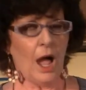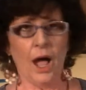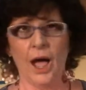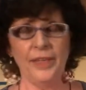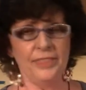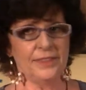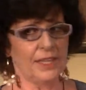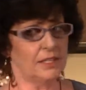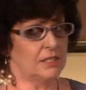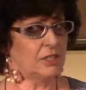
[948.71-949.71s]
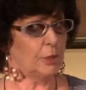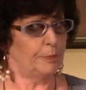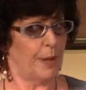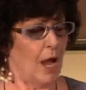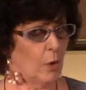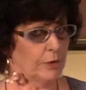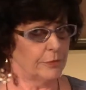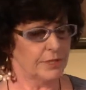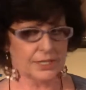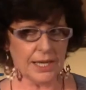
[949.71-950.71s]
I think that is such a
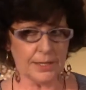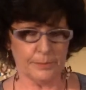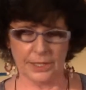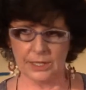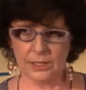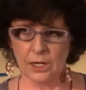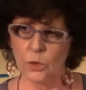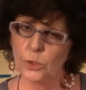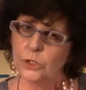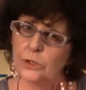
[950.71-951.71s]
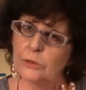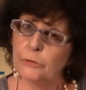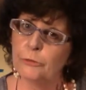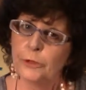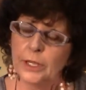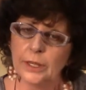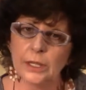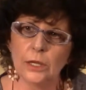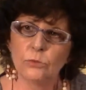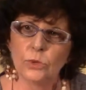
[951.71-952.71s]
powerful statement when you can feel
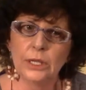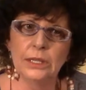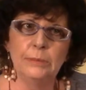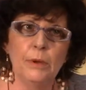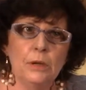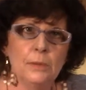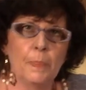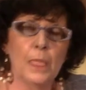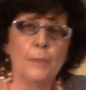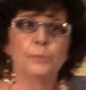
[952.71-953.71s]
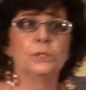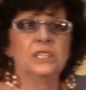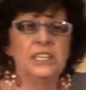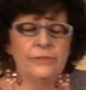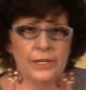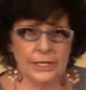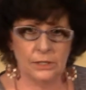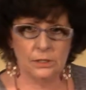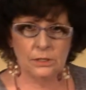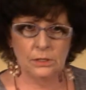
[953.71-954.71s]
it and really believe it.
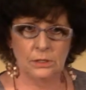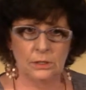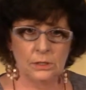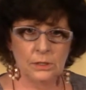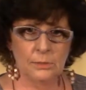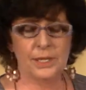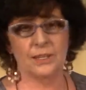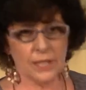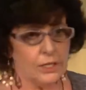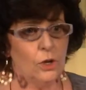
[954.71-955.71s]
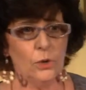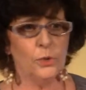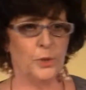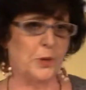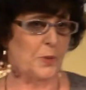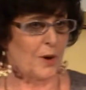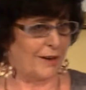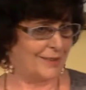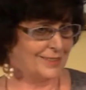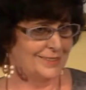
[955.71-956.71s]
Because I know who you
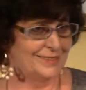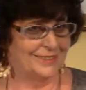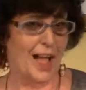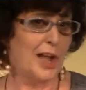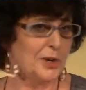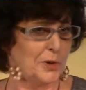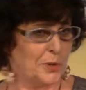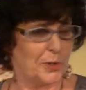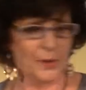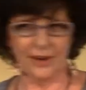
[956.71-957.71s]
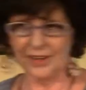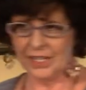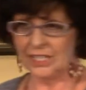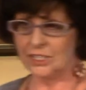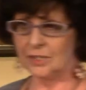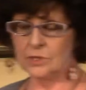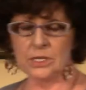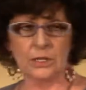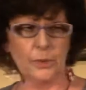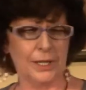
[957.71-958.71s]
are. I know who you are, each and every
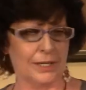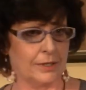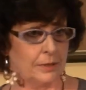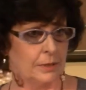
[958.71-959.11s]
single one of you.